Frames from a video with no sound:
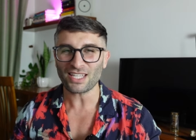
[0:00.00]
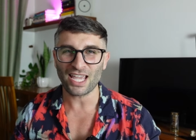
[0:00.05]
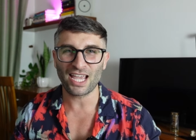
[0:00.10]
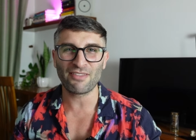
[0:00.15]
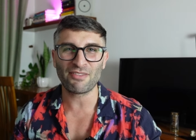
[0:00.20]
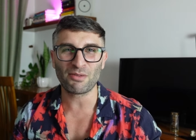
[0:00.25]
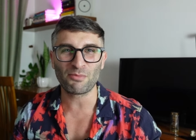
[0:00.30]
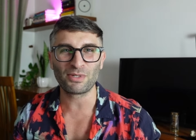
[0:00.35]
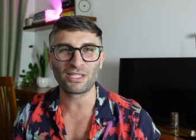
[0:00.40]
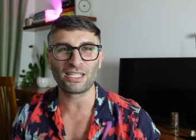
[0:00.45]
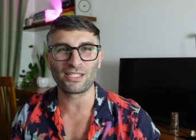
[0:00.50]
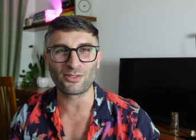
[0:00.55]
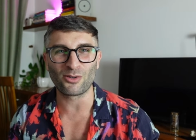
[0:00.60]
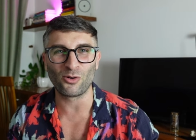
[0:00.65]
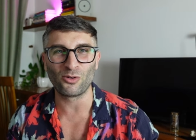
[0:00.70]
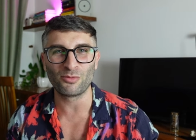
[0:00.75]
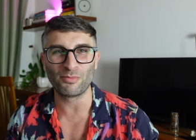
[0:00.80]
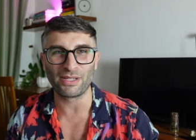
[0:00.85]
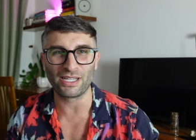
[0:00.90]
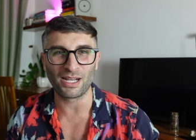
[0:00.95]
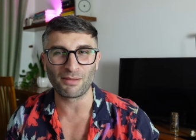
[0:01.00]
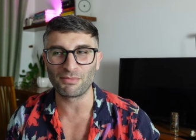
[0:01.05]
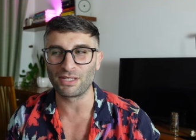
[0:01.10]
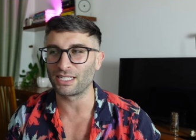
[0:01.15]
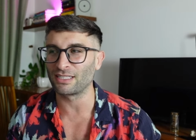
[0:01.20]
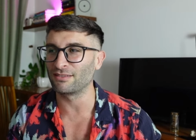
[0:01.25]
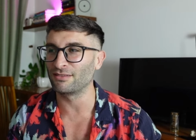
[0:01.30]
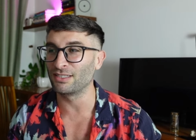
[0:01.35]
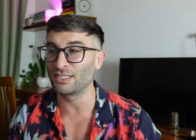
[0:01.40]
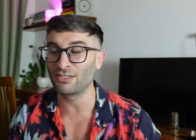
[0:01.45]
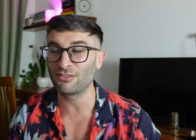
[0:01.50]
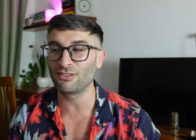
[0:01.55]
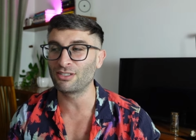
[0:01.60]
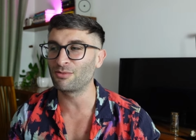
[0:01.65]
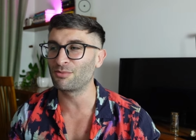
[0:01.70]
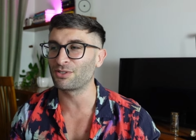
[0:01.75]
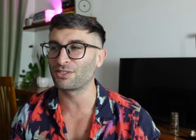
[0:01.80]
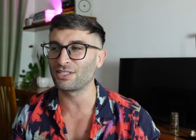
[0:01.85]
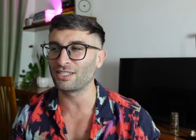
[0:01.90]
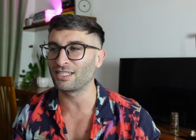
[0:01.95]
And then when they told me, I'm like literally
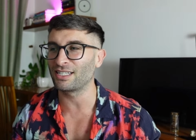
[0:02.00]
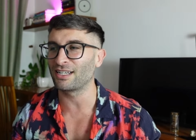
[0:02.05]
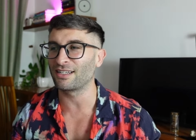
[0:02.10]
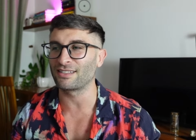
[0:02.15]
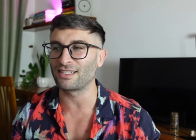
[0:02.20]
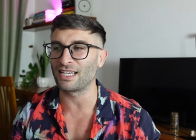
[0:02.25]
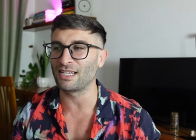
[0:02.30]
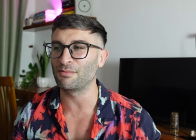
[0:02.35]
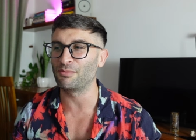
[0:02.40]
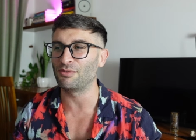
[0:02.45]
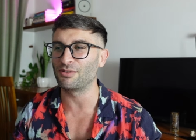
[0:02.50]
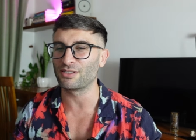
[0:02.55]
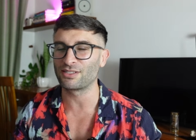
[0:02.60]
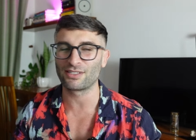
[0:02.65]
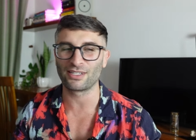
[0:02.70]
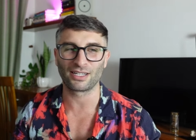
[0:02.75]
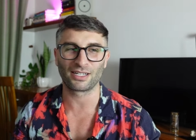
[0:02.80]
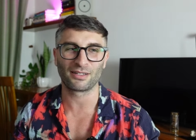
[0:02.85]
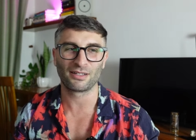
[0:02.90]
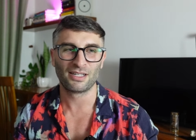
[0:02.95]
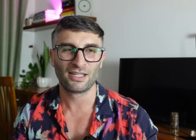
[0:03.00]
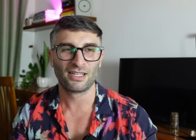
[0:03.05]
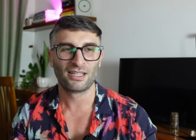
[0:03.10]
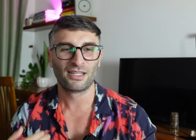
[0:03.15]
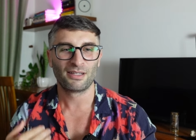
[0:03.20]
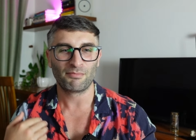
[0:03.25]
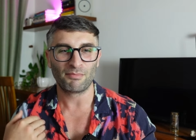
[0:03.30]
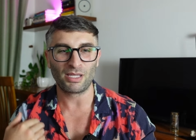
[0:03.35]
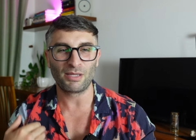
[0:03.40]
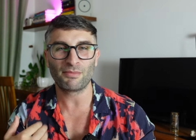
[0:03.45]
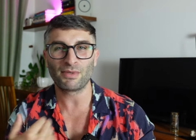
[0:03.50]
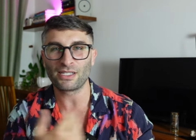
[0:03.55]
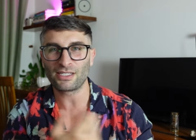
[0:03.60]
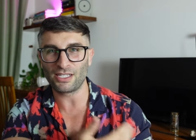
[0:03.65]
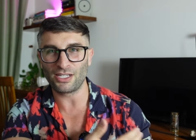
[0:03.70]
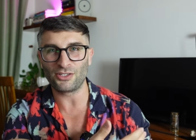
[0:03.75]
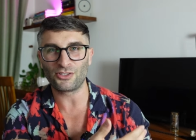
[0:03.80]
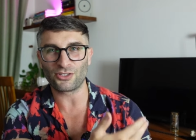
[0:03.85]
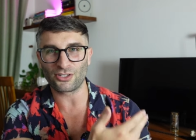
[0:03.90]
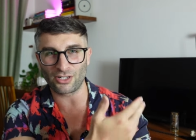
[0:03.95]
we're sitting at a table. It's like me and my
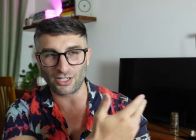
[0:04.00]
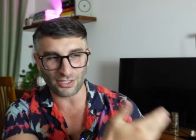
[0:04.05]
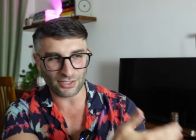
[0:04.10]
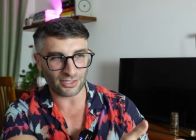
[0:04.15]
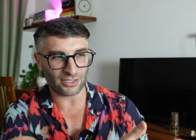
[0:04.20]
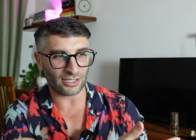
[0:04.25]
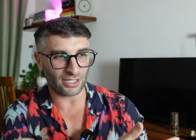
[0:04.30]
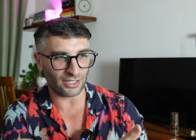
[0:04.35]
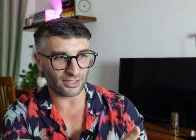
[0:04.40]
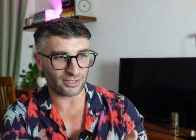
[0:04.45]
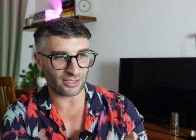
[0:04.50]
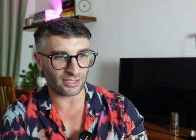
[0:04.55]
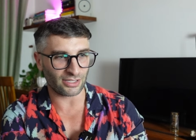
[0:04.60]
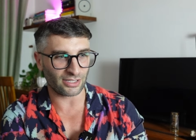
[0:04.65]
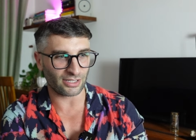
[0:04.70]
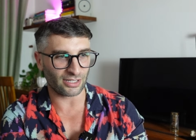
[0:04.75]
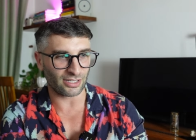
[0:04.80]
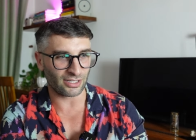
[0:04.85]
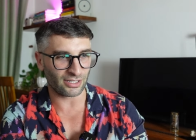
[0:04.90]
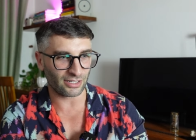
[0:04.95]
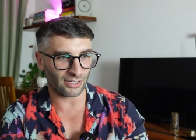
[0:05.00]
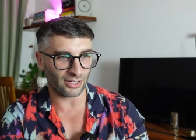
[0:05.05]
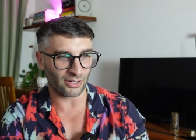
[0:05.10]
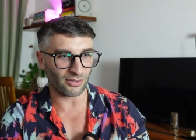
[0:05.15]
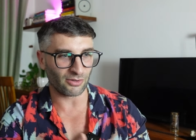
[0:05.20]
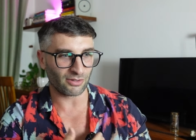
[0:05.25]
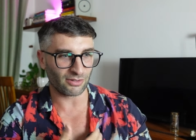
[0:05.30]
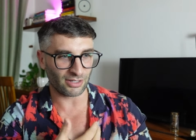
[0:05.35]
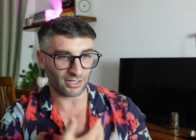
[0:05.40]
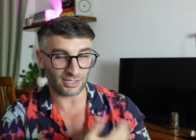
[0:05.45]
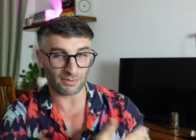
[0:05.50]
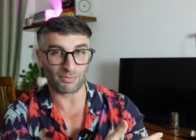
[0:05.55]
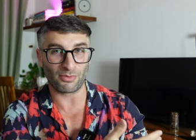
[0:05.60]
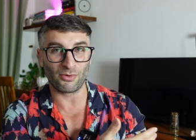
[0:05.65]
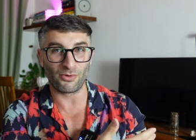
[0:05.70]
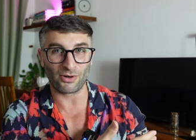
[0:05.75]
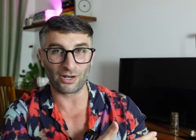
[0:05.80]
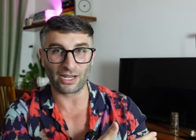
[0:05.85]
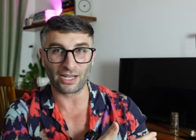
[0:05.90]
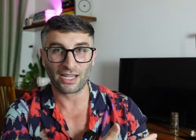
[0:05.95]
teacher. He's he's a you know he's a
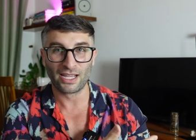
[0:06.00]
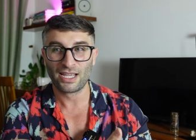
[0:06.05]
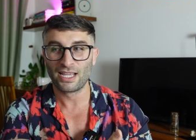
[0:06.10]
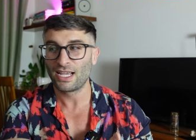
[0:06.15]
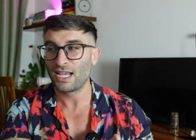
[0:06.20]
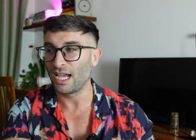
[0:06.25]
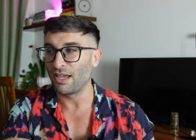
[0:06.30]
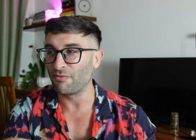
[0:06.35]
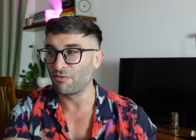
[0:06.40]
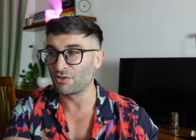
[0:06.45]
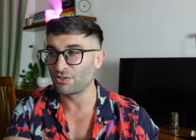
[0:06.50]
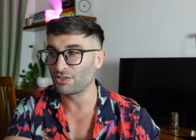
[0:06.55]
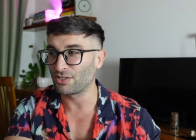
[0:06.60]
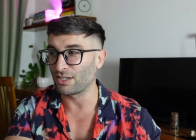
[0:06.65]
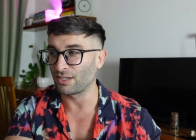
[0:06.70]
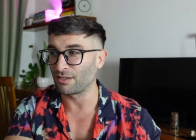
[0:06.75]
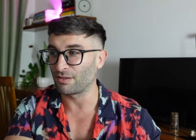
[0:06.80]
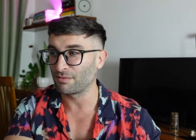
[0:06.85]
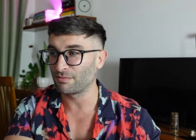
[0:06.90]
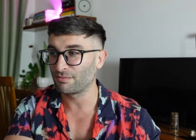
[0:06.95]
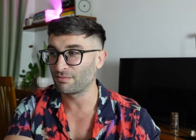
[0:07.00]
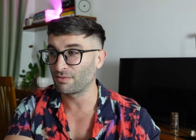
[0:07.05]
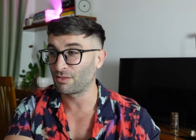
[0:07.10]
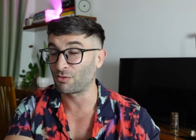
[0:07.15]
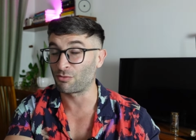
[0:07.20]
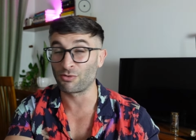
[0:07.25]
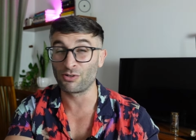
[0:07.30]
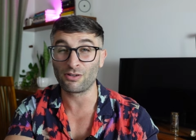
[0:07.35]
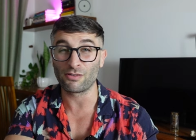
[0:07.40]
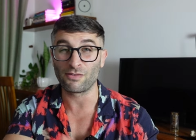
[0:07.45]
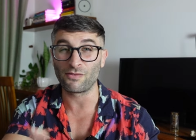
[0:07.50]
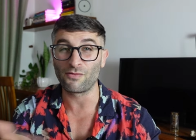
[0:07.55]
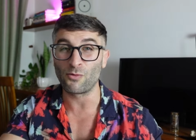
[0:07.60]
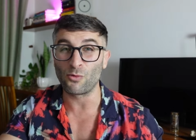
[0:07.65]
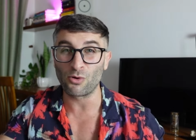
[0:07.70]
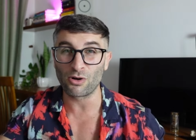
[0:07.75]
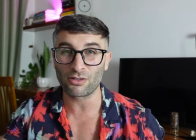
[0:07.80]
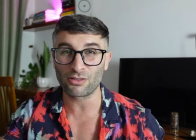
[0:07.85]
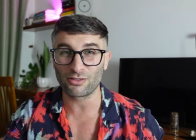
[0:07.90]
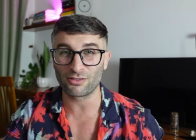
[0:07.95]
boy, and there's like three or
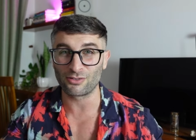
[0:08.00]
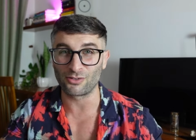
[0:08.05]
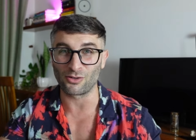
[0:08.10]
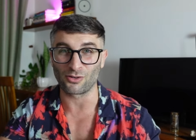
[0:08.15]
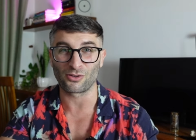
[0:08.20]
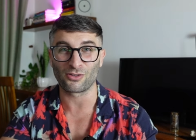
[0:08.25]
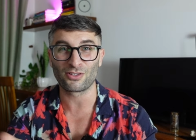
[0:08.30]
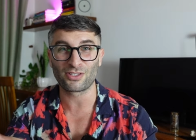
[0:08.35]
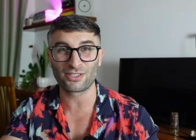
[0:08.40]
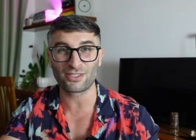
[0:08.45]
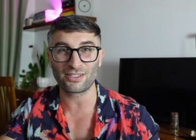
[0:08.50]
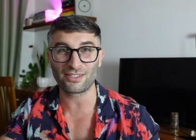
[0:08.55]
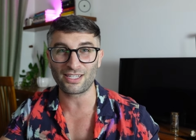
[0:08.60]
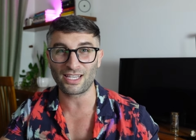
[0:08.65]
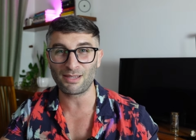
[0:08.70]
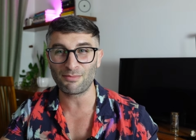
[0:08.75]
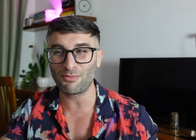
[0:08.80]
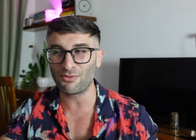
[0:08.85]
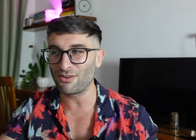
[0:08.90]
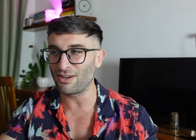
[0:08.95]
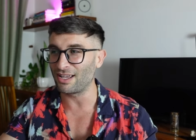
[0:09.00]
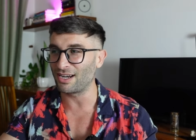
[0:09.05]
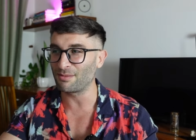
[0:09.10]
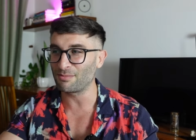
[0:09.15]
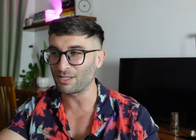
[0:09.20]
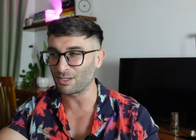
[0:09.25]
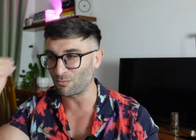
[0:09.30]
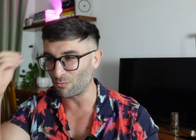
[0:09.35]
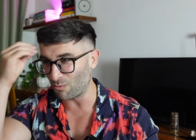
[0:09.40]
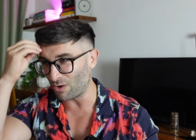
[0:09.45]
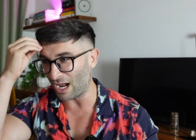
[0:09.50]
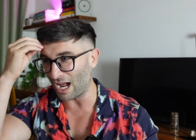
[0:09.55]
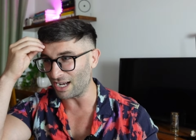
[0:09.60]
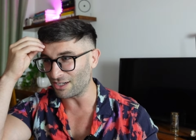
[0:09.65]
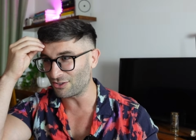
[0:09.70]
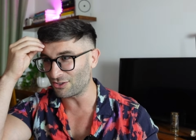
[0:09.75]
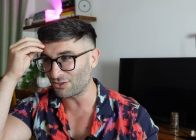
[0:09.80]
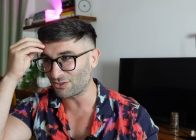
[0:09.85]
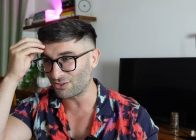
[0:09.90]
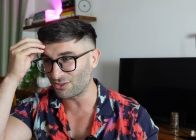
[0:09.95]
four girls at the table, and I'm like, what? I
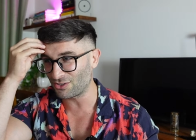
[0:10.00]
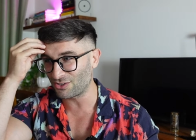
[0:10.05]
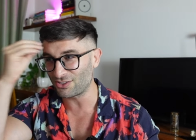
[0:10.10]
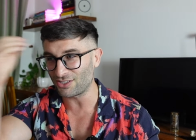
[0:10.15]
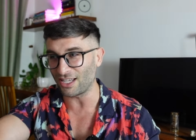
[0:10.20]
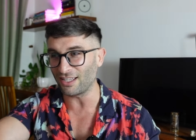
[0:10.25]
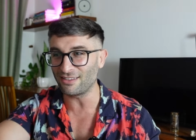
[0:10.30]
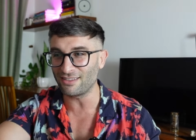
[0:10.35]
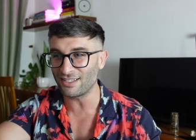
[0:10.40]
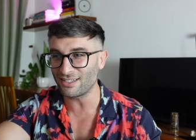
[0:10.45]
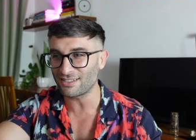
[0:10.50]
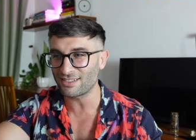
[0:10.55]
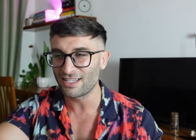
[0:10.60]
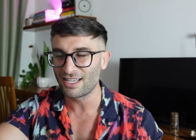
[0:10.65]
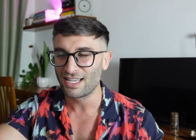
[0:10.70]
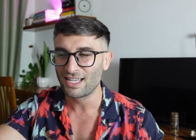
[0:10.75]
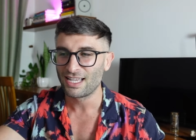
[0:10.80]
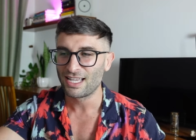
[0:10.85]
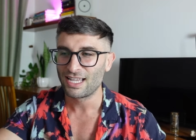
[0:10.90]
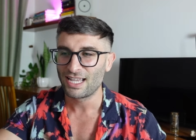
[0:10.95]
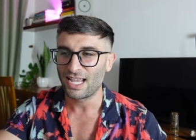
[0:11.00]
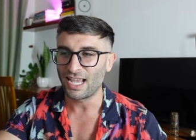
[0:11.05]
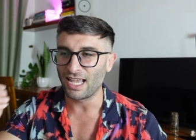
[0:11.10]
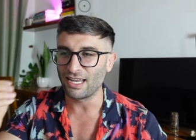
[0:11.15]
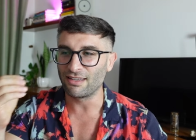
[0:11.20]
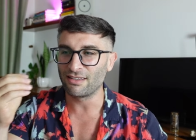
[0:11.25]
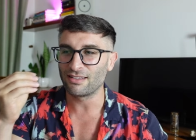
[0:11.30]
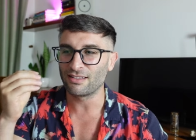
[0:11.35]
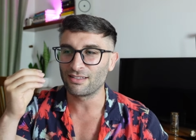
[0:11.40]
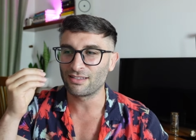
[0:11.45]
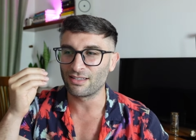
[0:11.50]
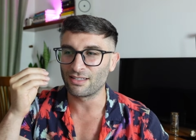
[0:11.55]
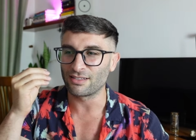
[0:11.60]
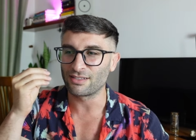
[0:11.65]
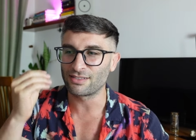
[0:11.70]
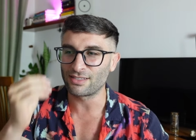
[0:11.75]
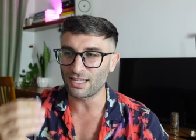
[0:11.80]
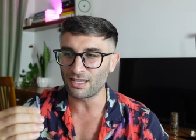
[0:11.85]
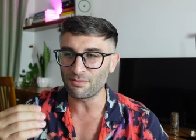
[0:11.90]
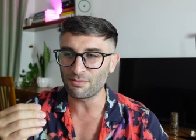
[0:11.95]
just said this, and the
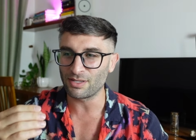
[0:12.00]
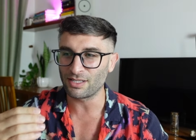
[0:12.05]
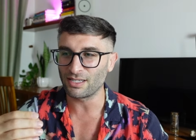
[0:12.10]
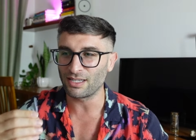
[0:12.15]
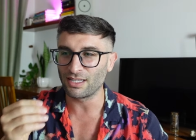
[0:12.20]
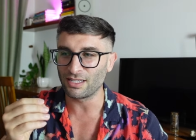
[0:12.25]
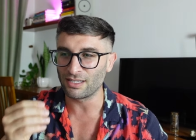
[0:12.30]
statement